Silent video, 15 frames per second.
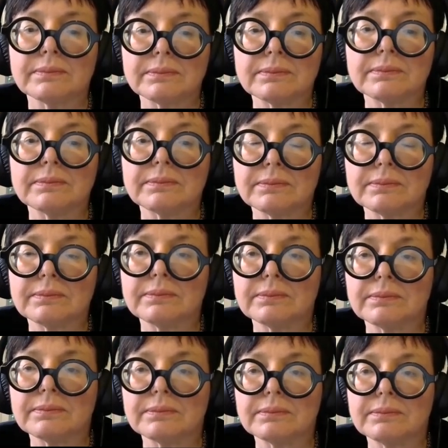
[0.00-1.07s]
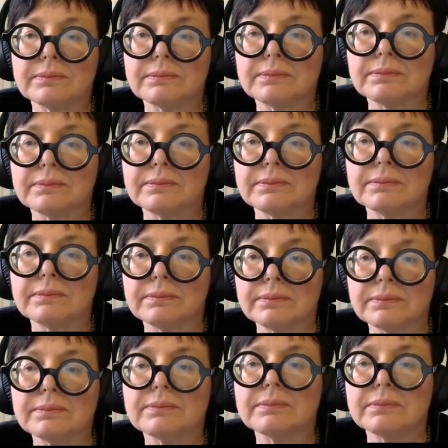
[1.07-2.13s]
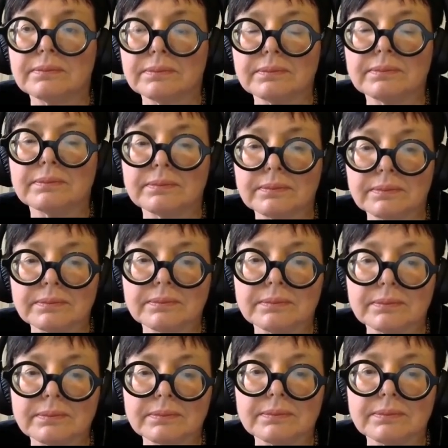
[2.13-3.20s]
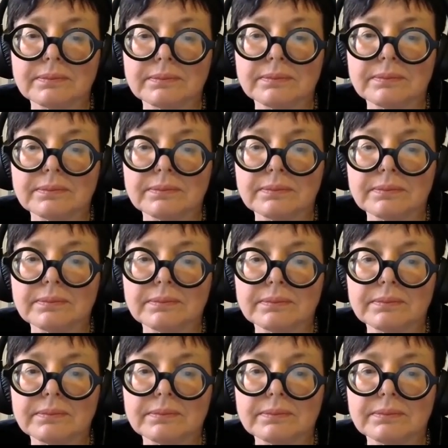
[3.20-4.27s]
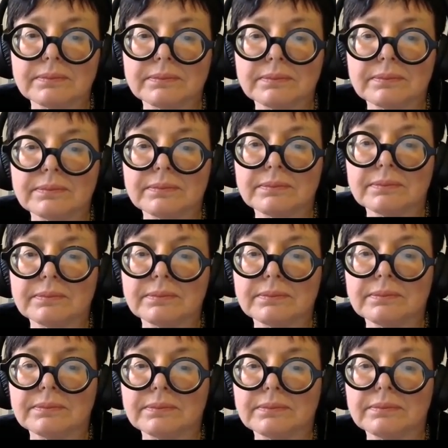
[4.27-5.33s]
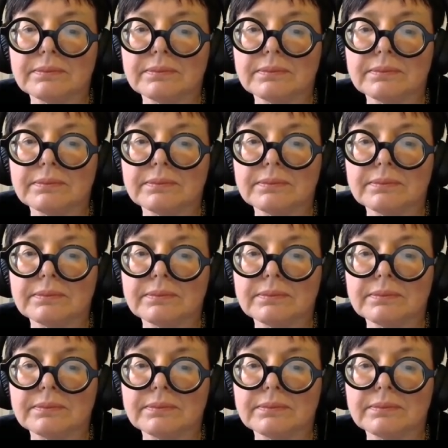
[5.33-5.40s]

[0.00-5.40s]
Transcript: This person isn't speaking.